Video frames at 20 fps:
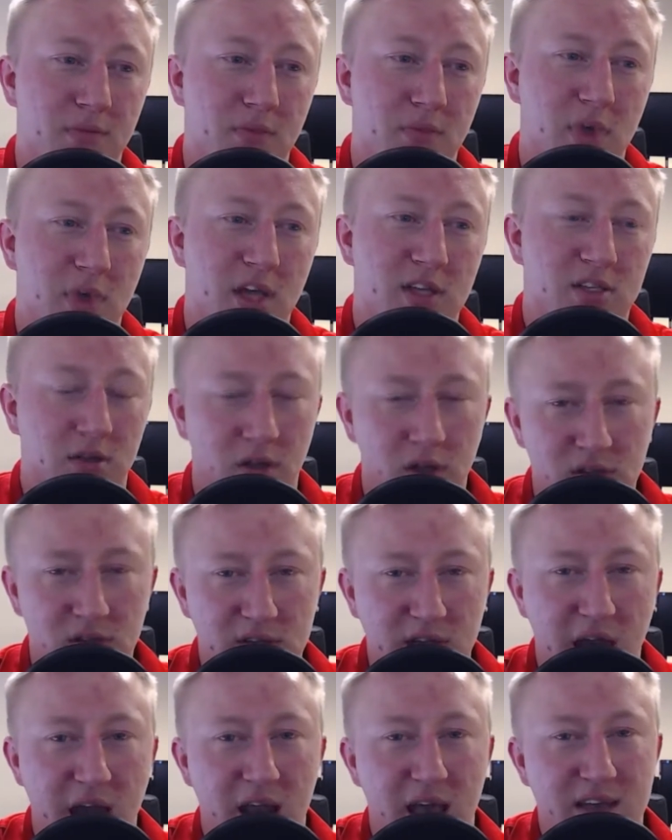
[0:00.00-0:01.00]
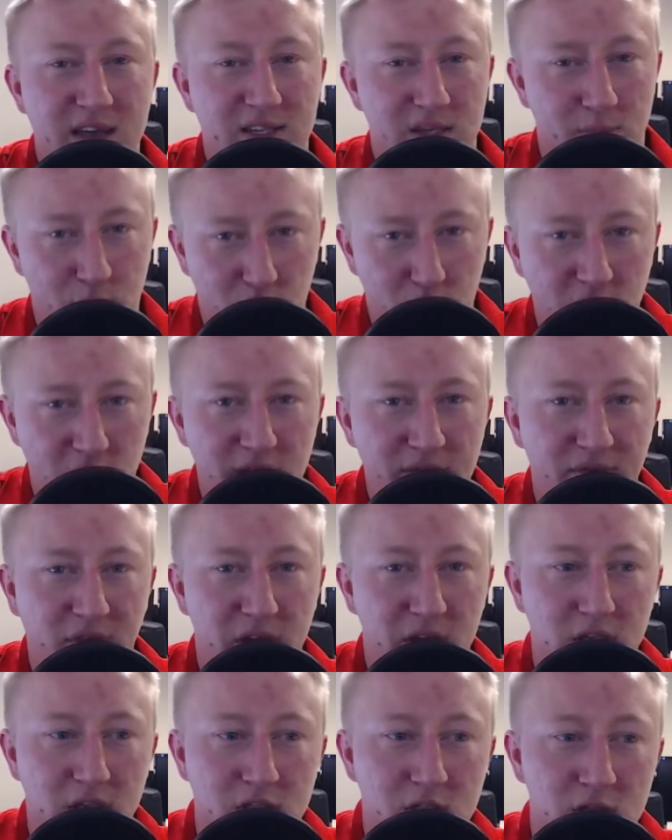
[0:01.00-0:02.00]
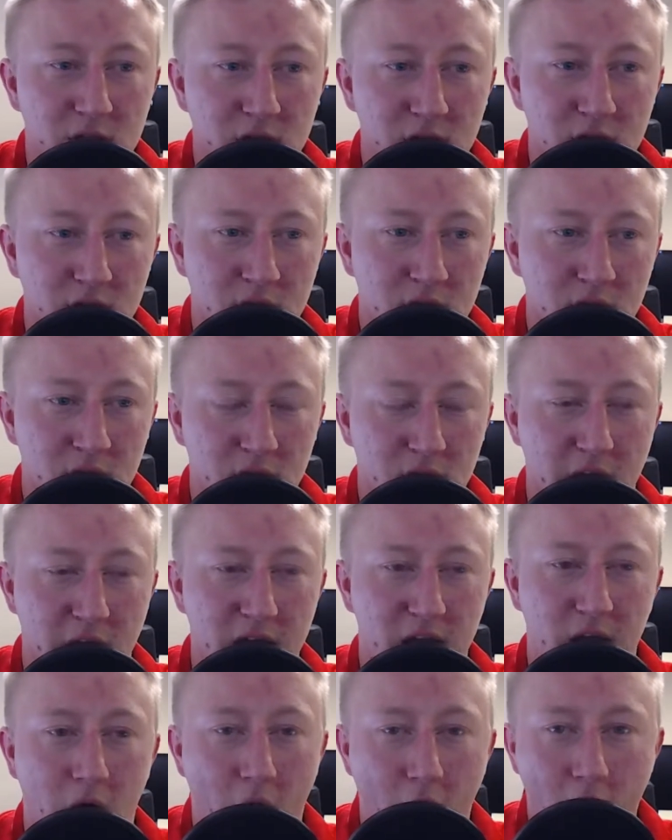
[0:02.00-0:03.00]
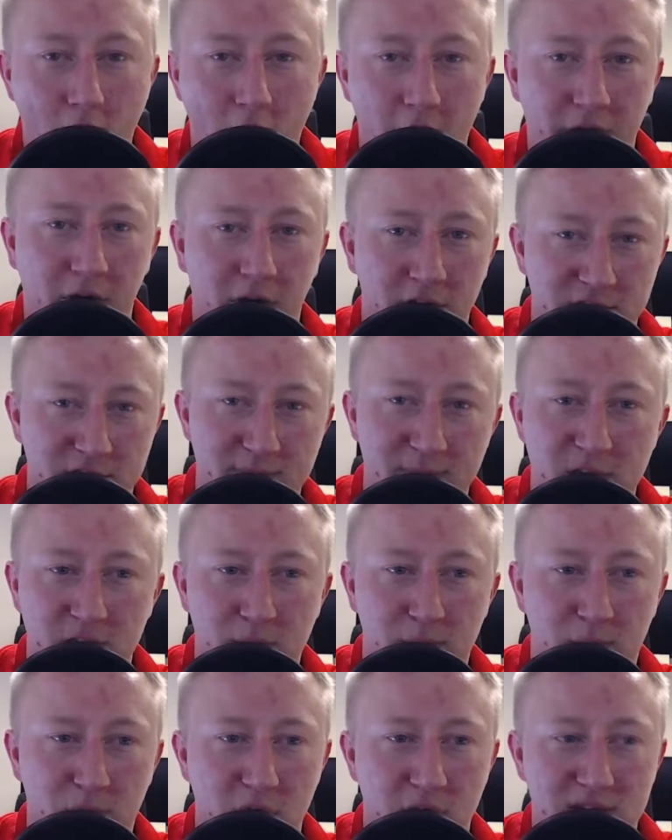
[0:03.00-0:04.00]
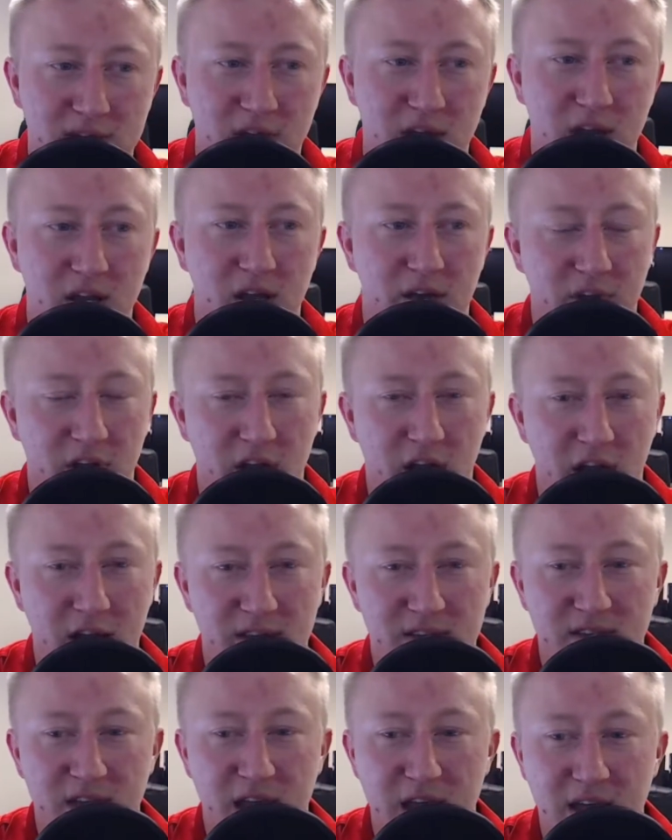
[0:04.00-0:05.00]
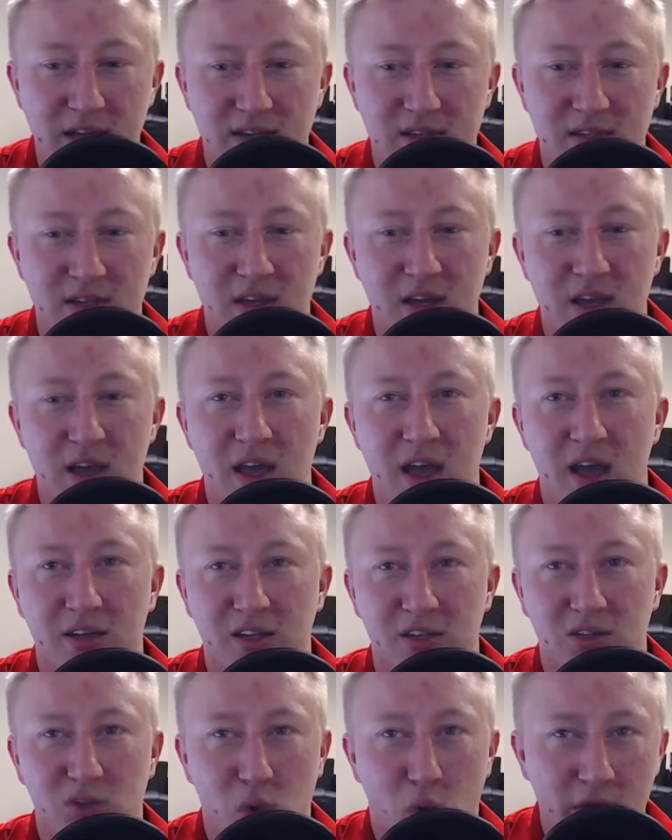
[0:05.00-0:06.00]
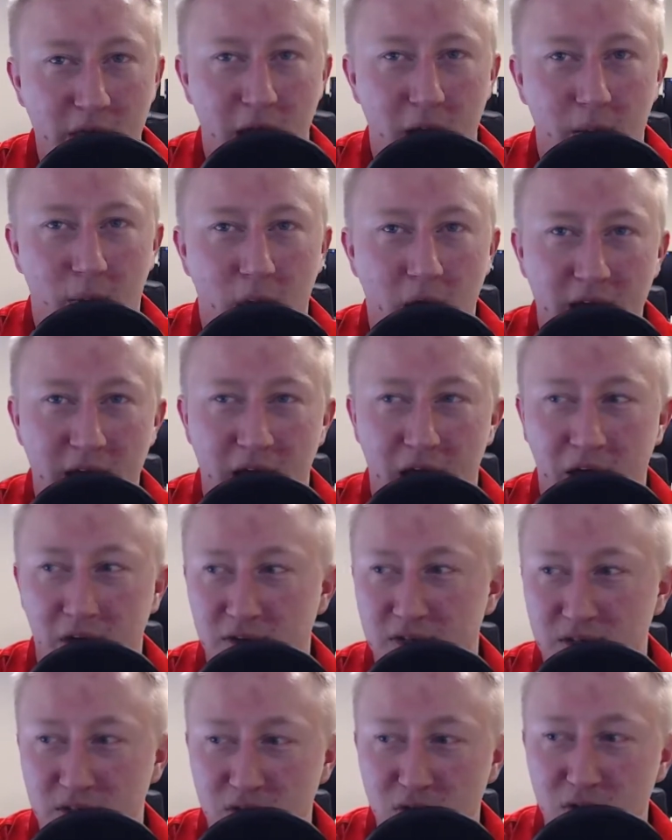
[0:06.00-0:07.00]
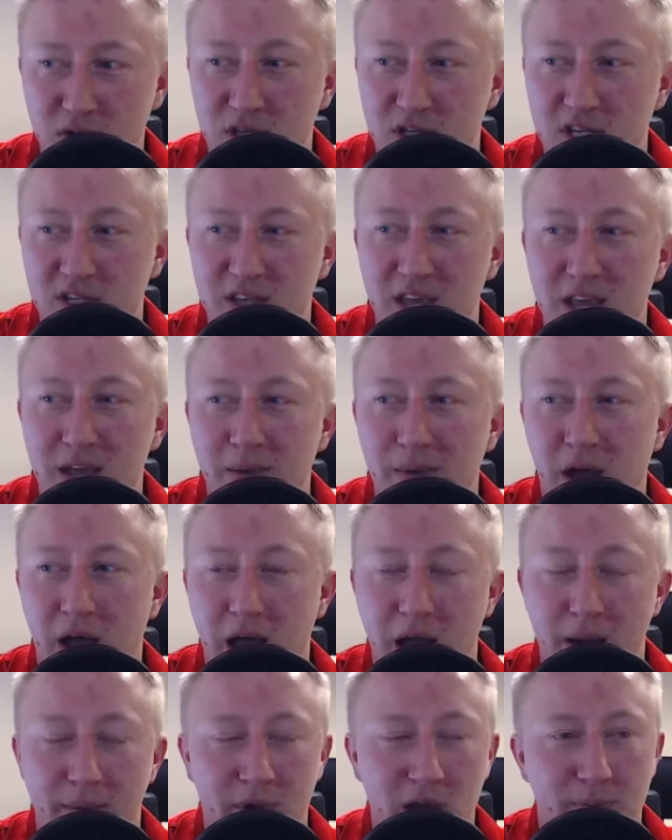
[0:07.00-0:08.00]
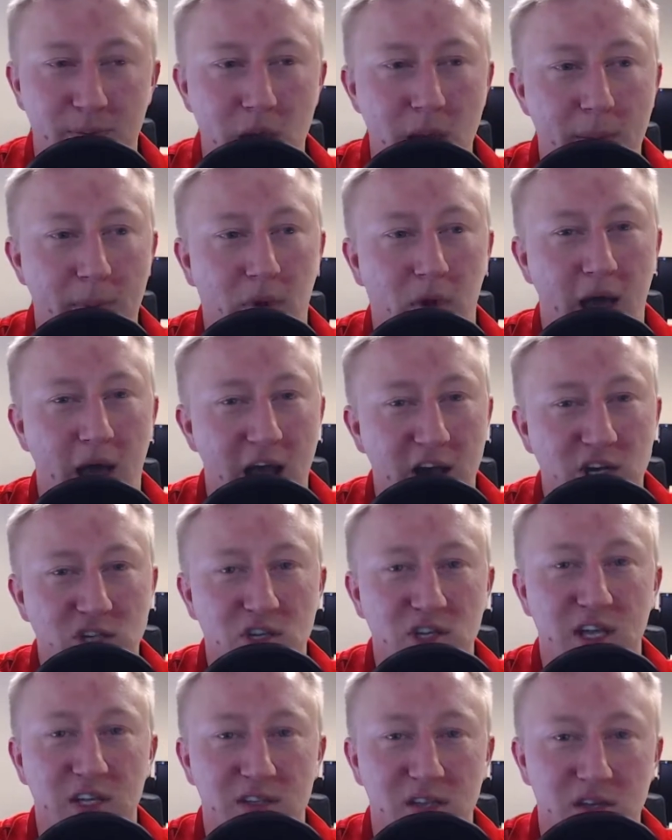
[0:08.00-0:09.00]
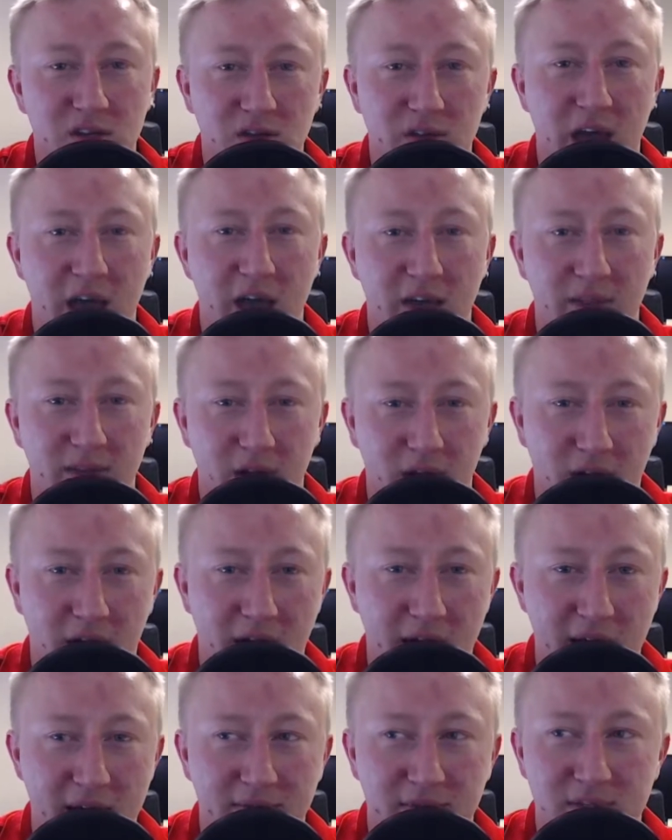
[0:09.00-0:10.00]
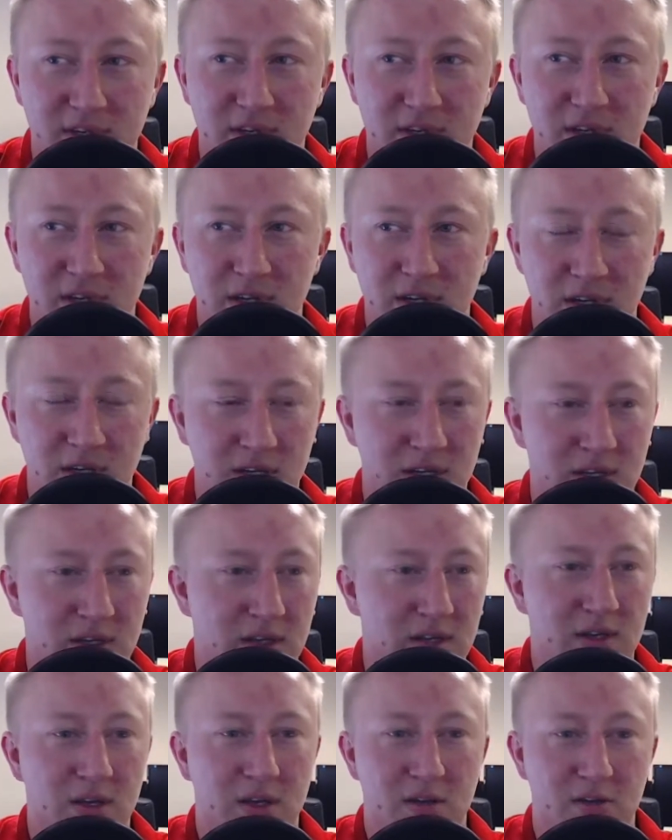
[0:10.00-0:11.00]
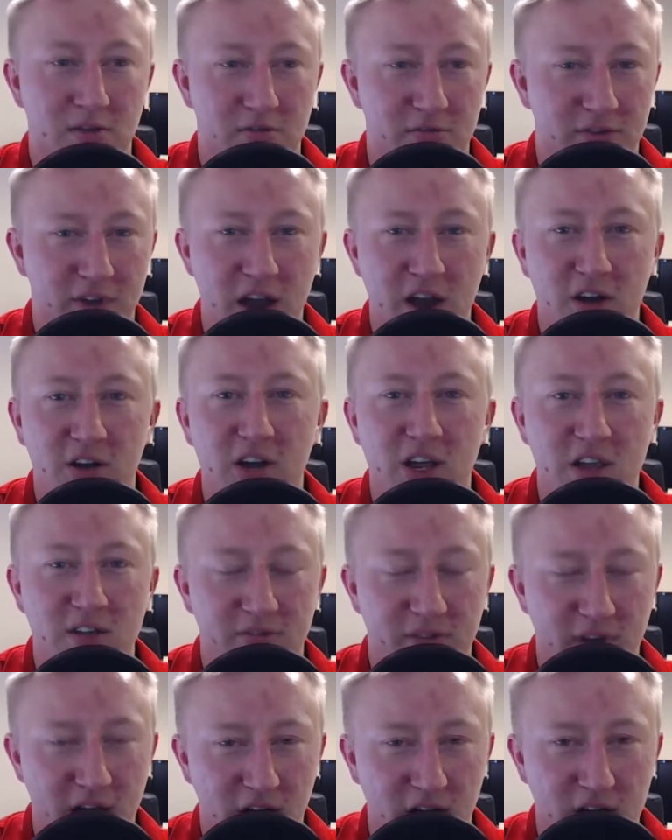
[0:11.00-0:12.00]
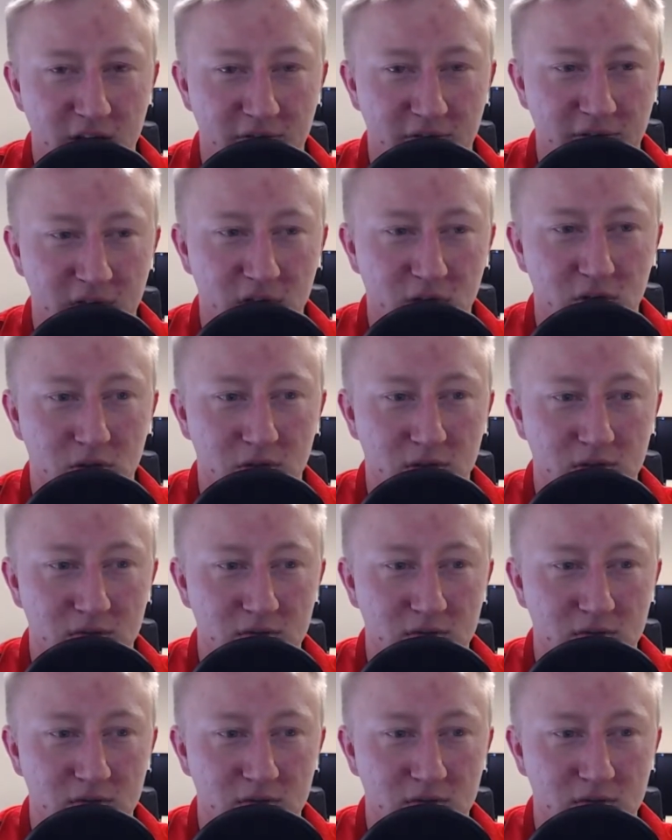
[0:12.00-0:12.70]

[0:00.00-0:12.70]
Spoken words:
it's looked at as a privilege and an honor to meet the President of the United States and to tour that White House. You just think about how many people actually get to do that in their lives. Very, very few,